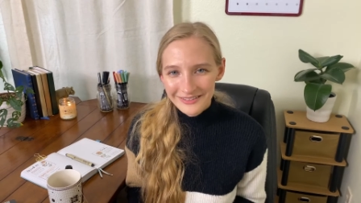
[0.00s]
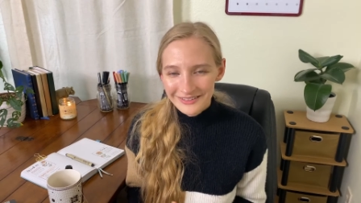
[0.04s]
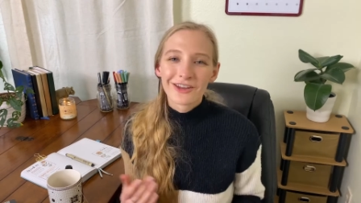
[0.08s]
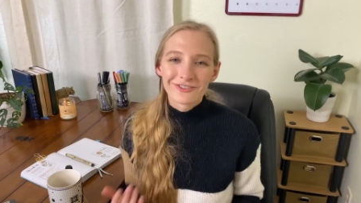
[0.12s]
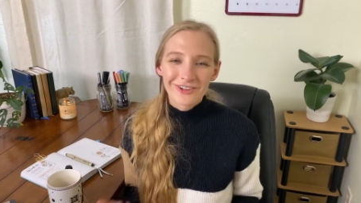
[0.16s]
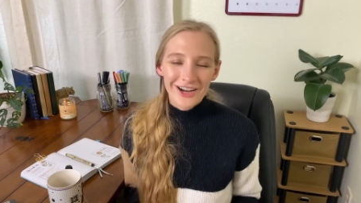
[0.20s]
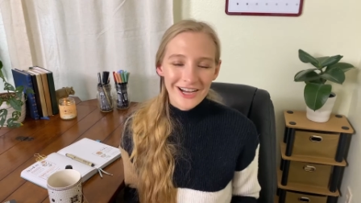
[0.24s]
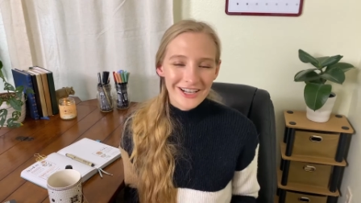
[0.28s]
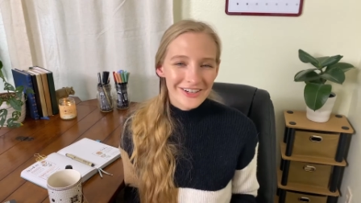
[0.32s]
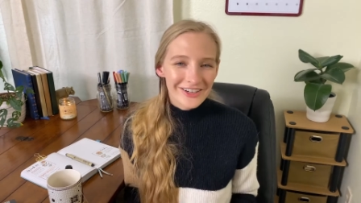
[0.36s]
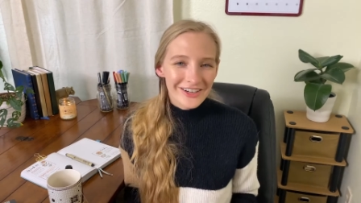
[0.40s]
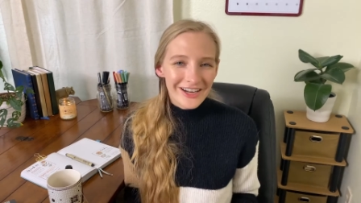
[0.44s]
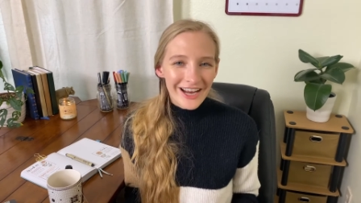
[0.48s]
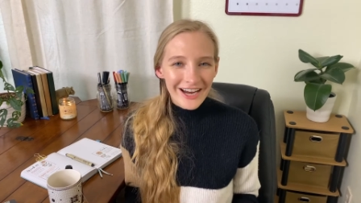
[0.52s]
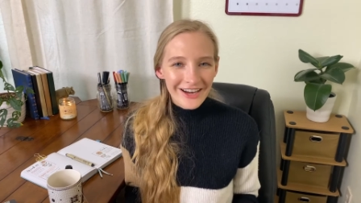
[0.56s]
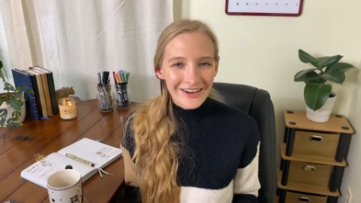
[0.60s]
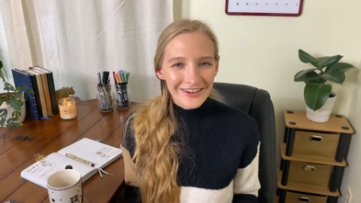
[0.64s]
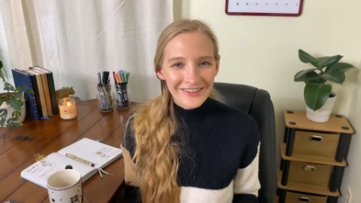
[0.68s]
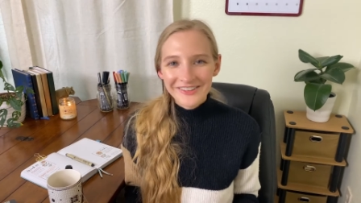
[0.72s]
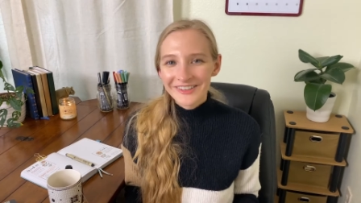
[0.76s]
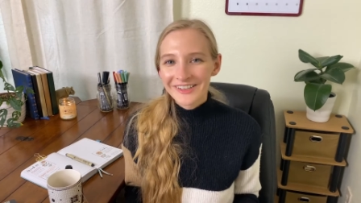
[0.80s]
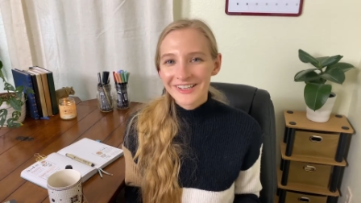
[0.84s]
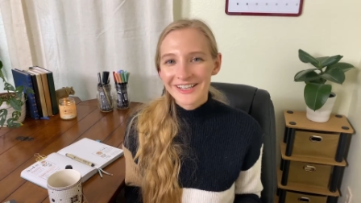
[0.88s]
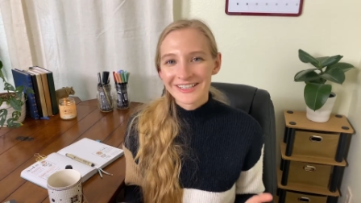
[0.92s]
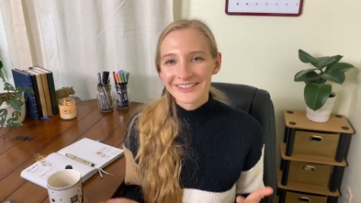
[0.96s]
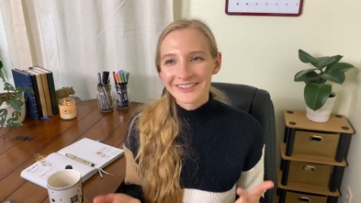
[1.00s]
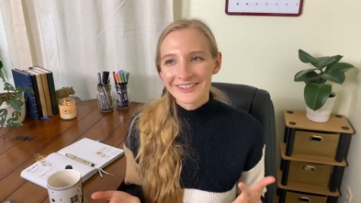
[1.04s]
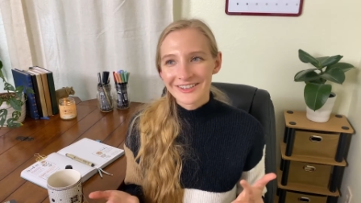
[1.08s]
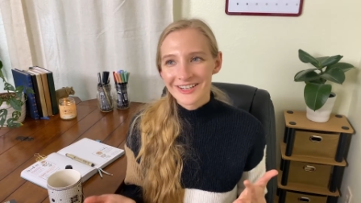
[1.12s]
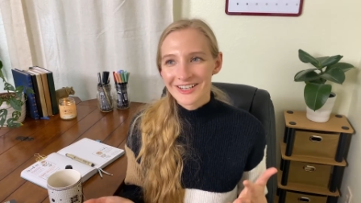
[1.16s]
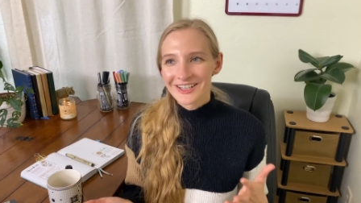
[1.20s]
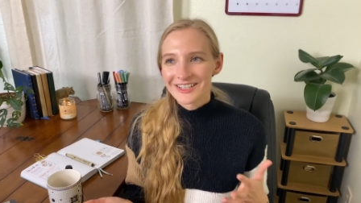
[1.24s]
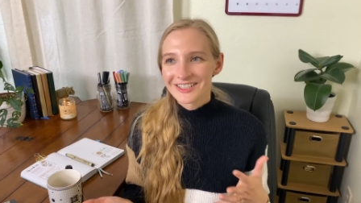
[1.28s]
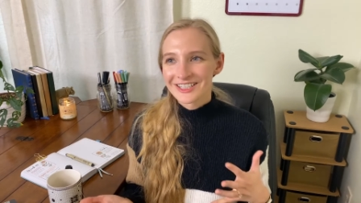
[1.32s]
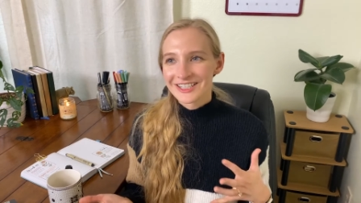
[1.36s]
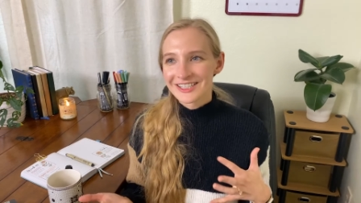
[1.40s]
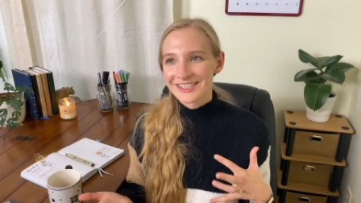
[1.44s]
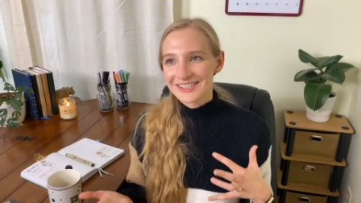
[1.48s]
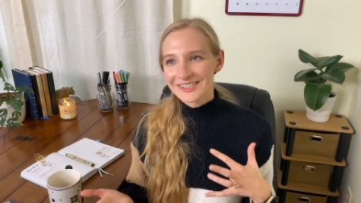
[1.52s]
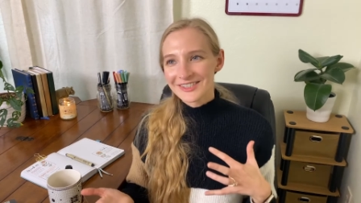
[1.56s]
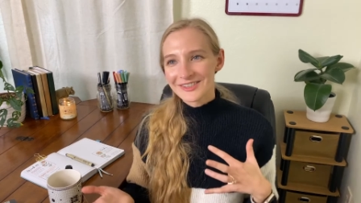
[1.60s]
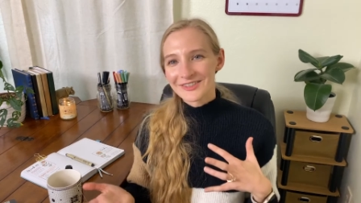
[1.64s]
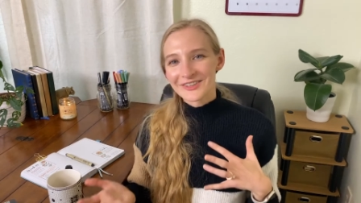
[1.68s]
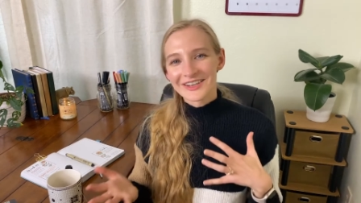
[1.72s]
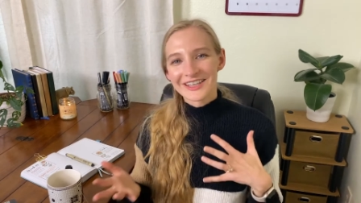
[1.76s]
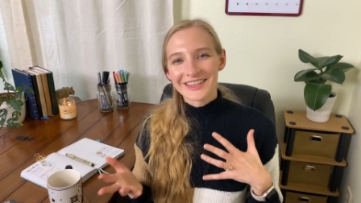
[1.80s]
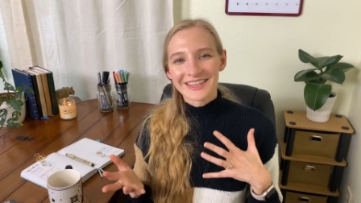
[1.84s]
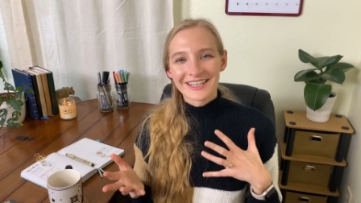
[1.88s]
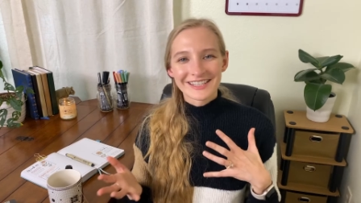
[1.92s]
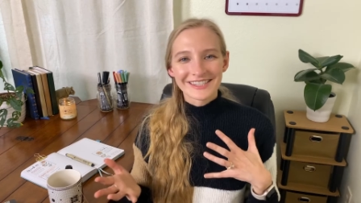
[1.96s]
And Ryder Carol encourages
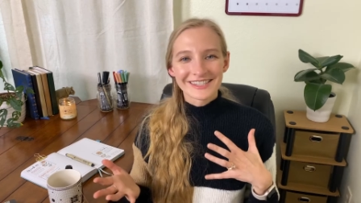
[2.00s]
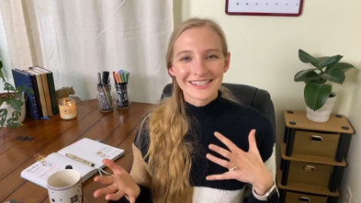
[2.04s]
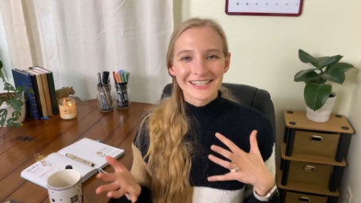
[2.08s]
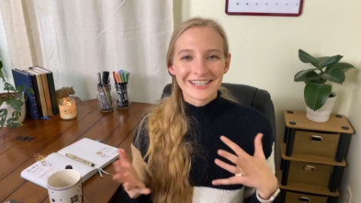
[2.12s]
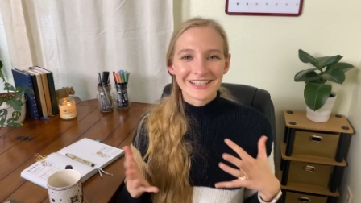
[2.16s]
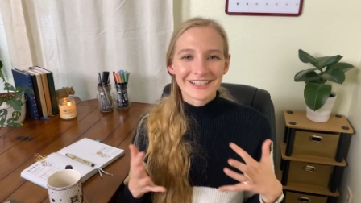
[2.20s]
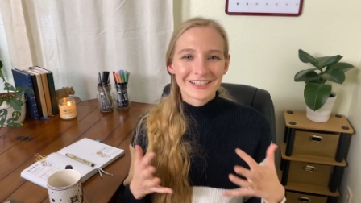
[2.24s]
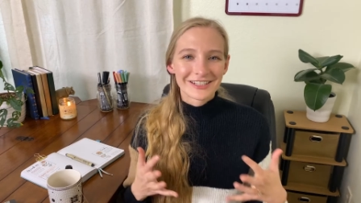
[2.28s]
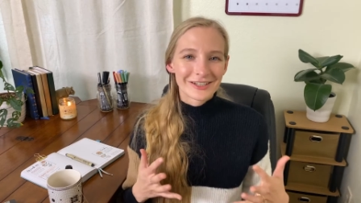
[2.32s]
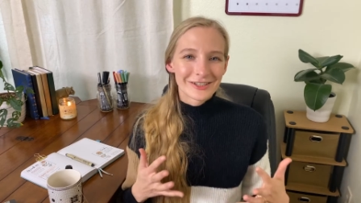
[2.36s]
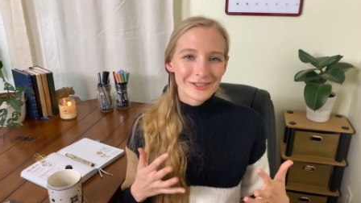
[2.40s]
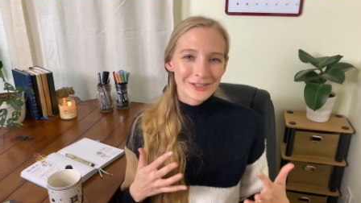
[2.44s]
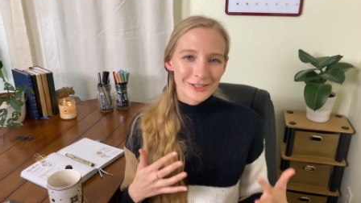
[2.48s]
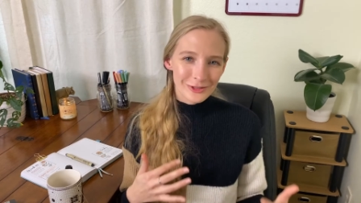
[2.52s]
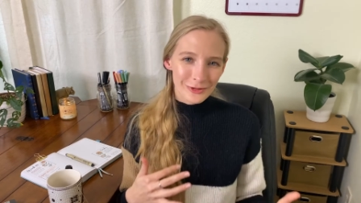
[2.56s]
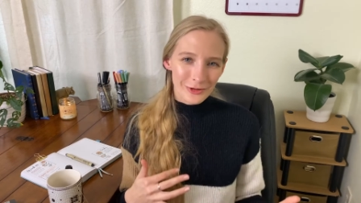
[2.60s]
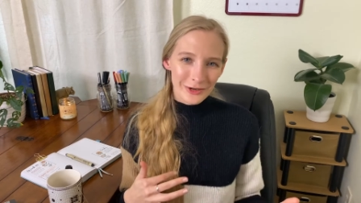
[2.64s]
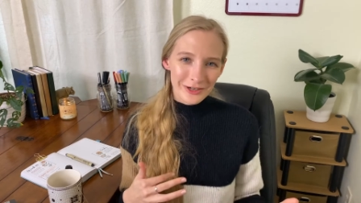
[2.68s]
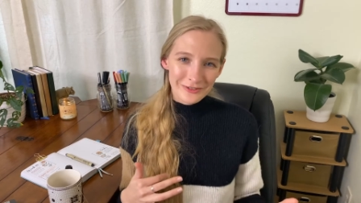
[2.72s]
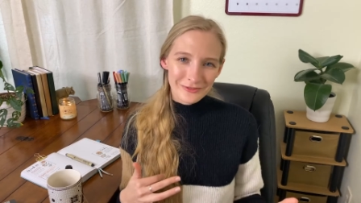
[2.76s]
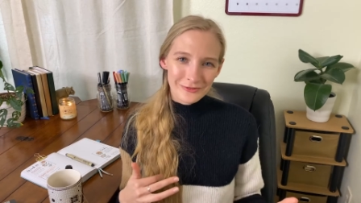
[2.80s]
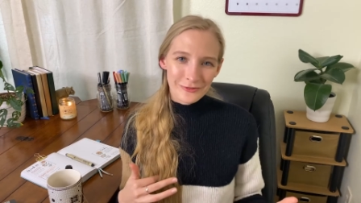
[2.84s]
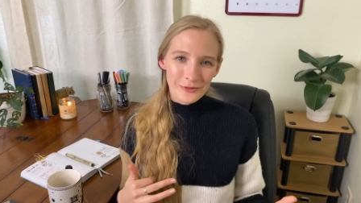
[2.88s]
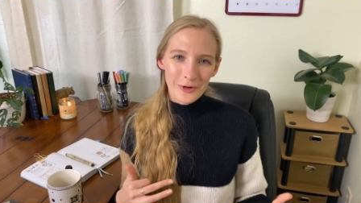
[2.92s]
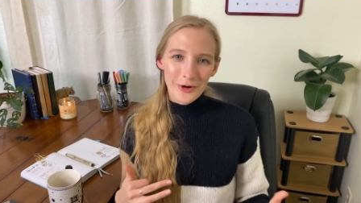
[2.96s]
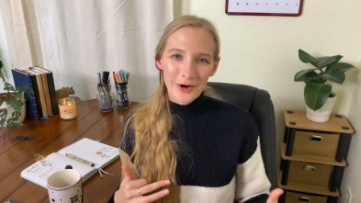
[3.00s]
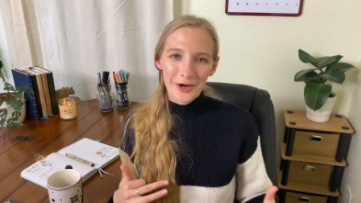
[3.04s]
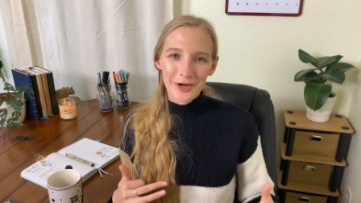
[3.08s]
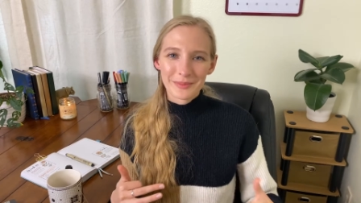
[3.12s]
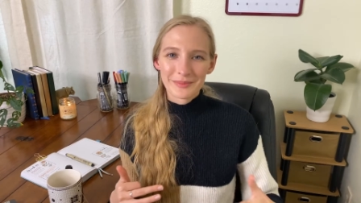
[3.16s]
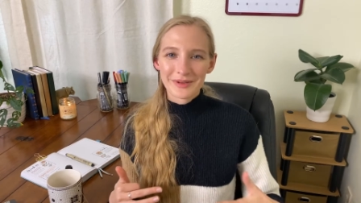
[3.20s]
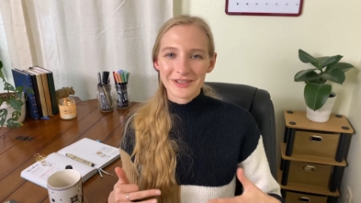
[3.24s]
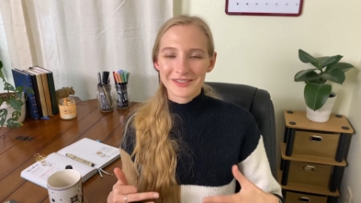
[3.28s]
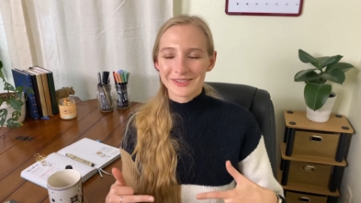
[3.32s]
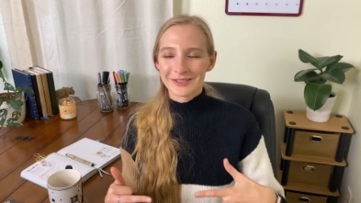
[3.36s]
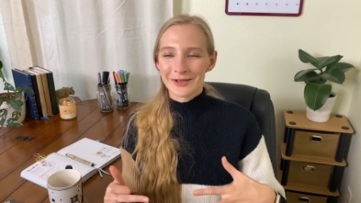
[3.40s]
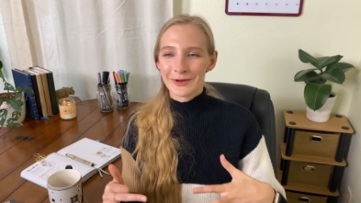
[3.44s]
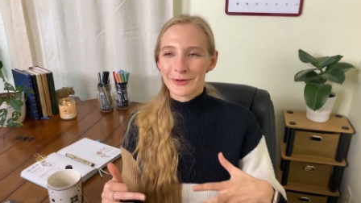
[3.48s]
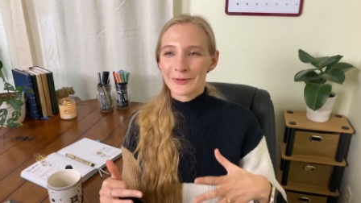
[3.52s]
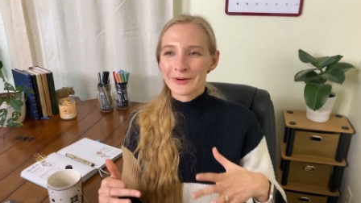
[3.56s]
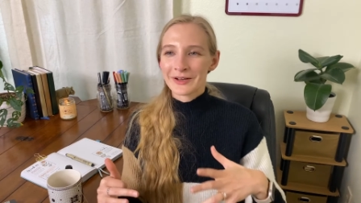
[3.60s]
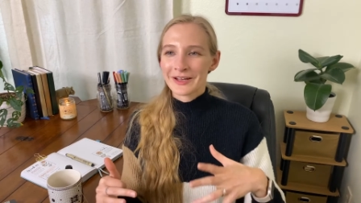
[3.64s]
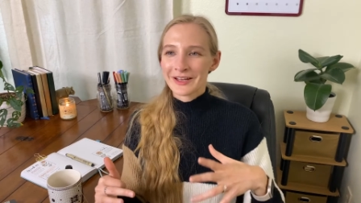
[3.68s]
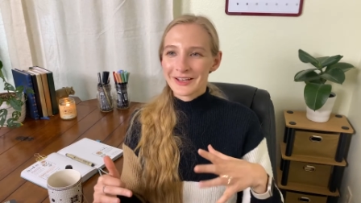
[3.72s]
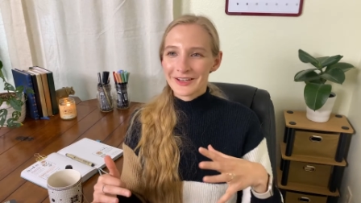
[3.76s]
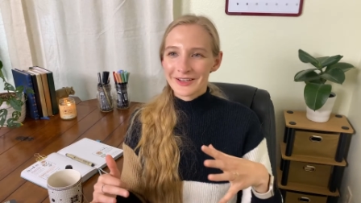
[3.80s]
doing this in short form, so